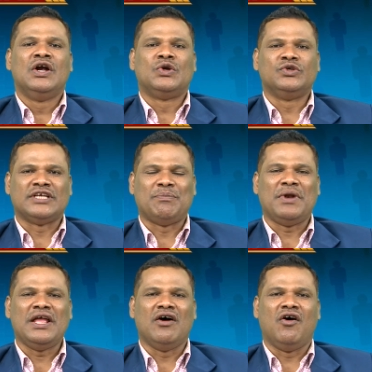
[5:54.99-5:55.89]
to
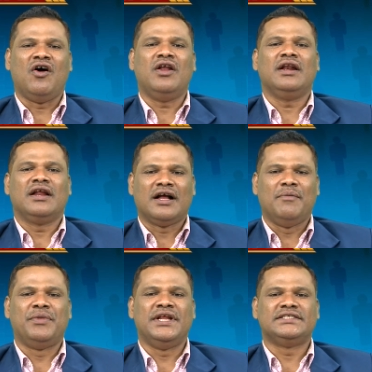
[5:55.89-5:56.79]
supply all
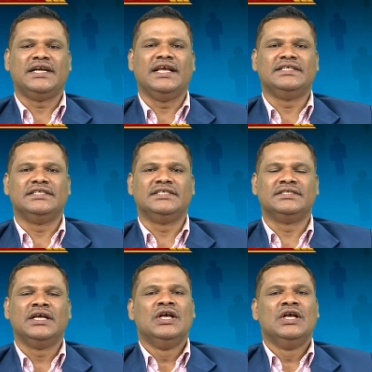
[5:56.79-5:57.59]
companies and agencies.